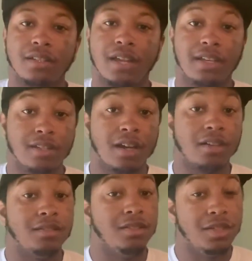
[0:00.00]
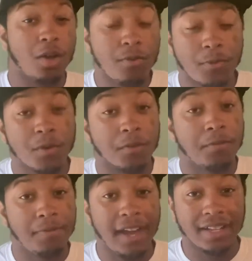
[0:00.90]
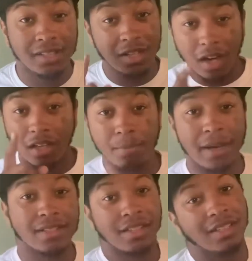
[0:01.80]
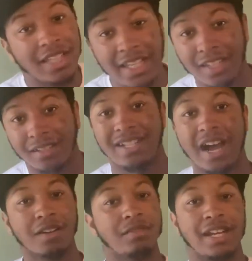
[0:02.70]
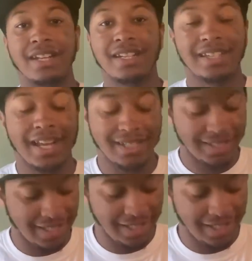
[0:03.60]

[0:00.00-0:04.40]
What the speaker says: and y'all know for a fact y'all are about to leave, y'all don't indicate to